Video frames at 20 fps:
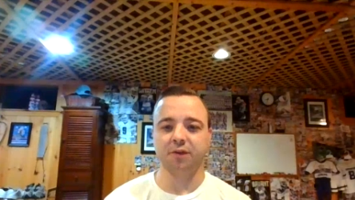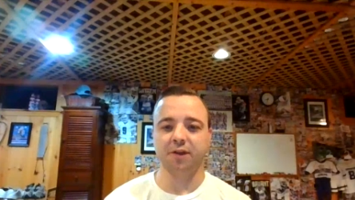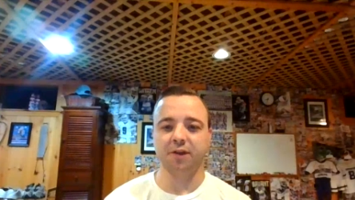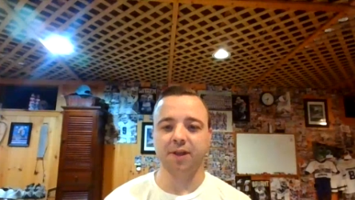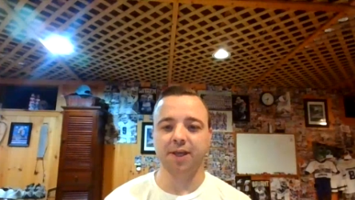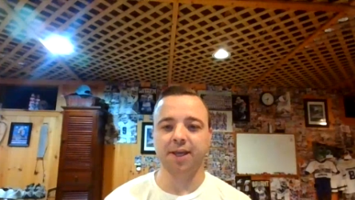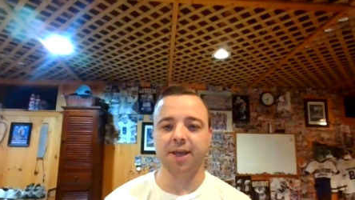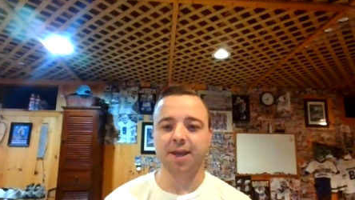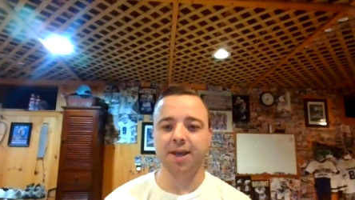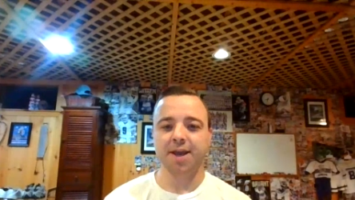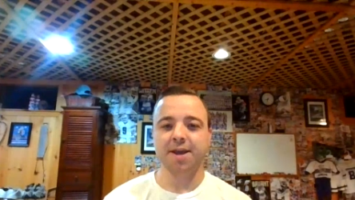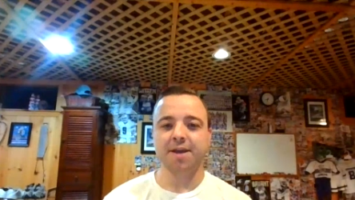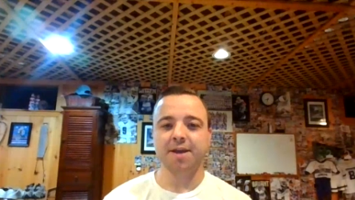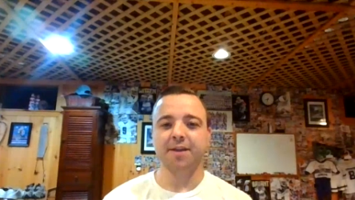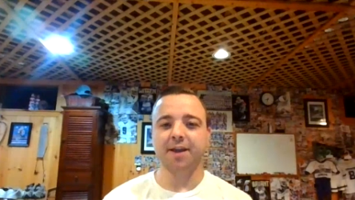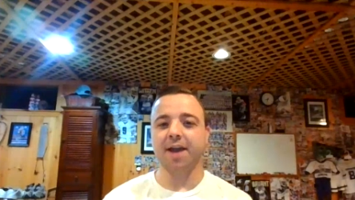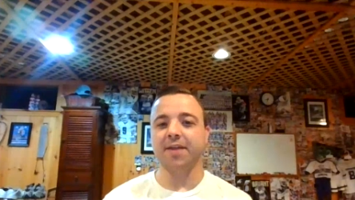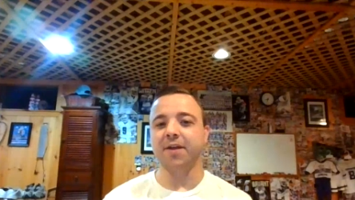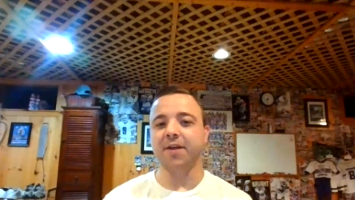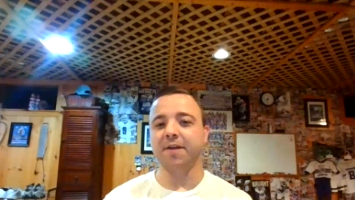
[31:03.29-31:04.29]
Philly
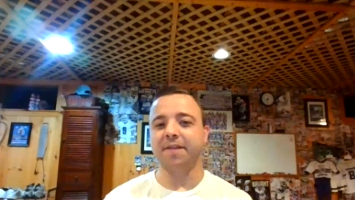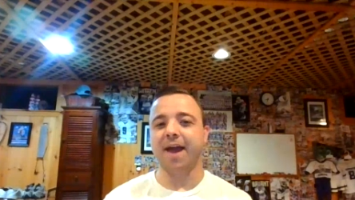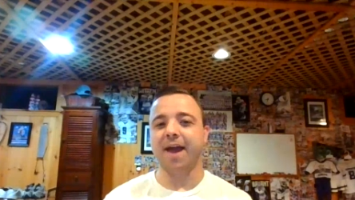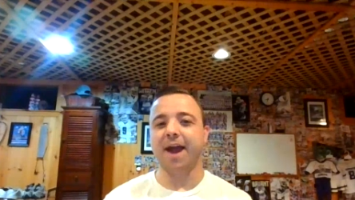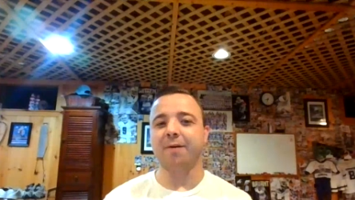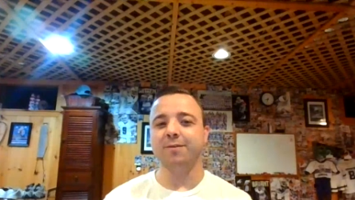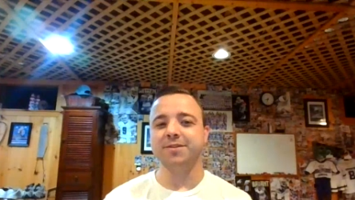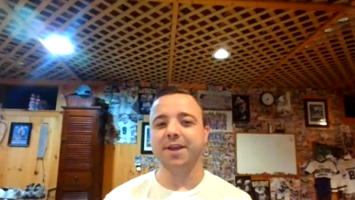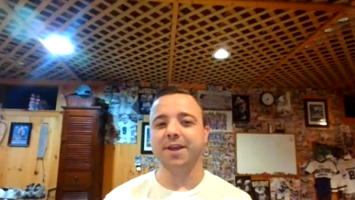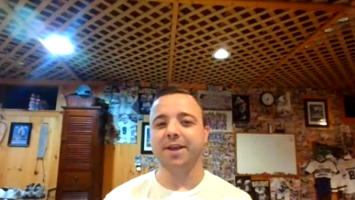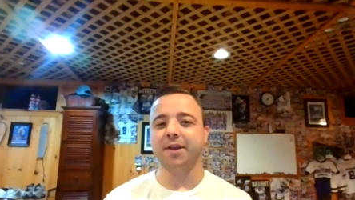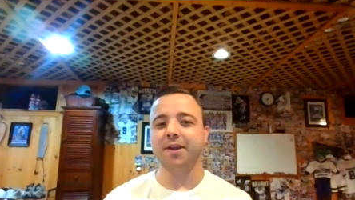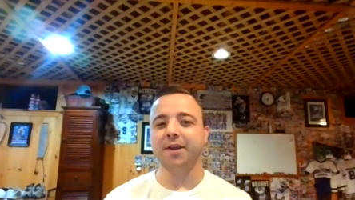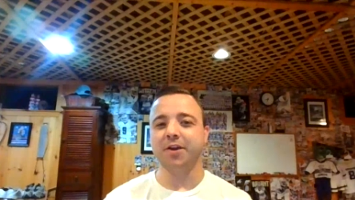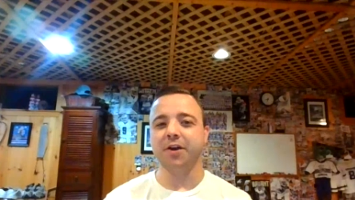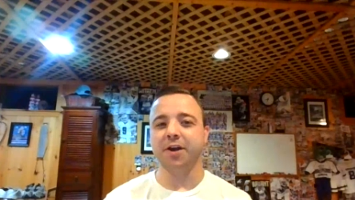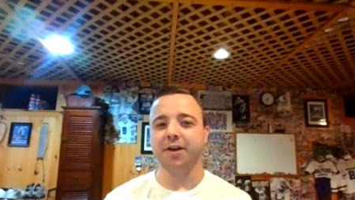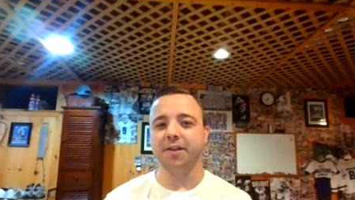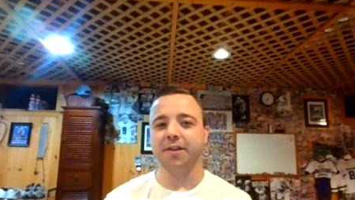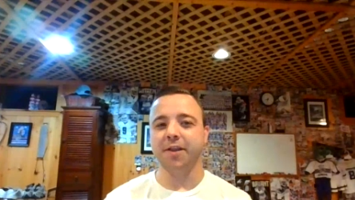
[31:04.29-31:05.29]
like I thought that was like a
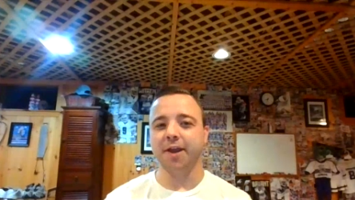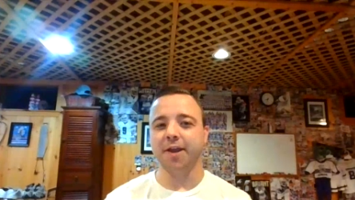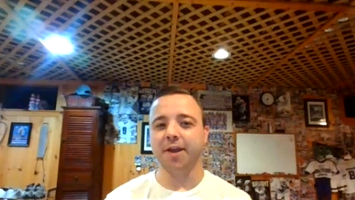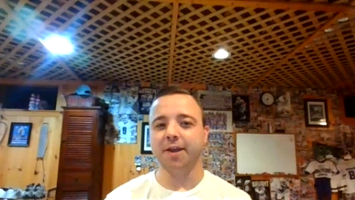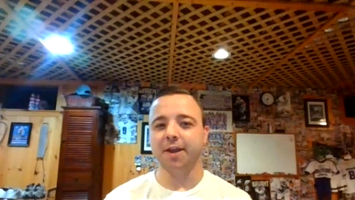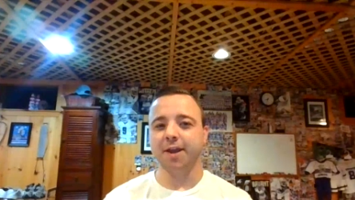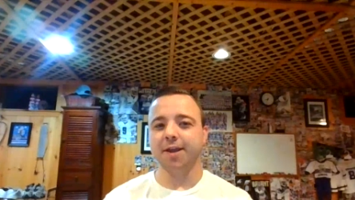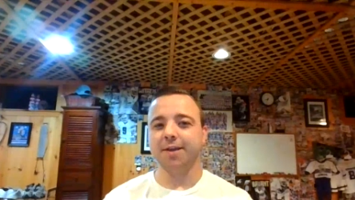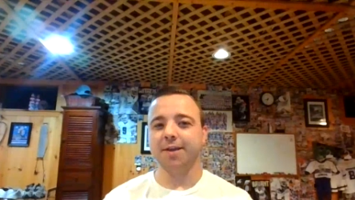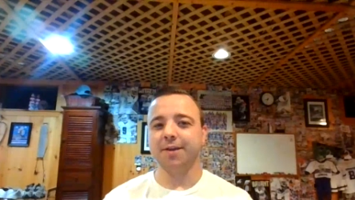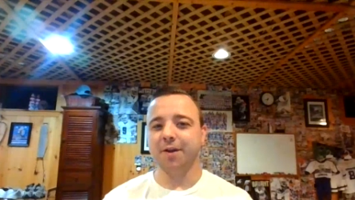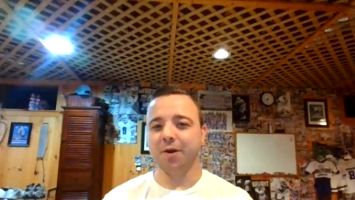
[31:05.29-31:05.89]
good like